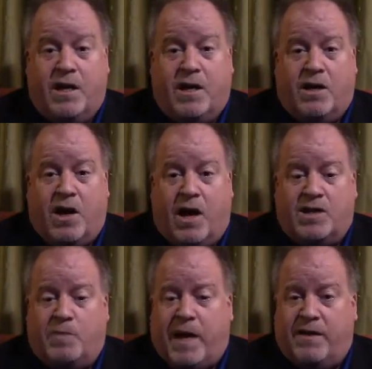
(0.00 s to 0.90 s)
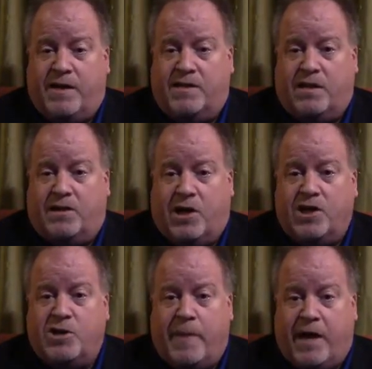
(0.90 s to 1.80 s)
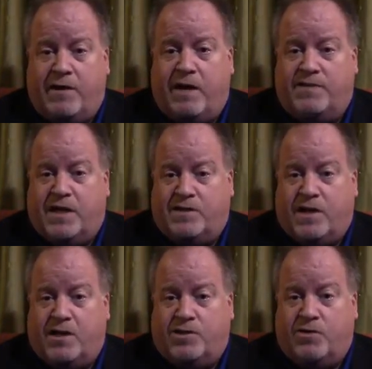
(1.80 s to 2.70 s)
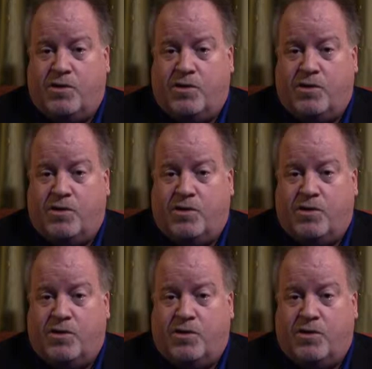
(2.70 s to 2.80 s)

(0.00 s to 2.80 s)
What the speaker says: caused by this large amount of testosterone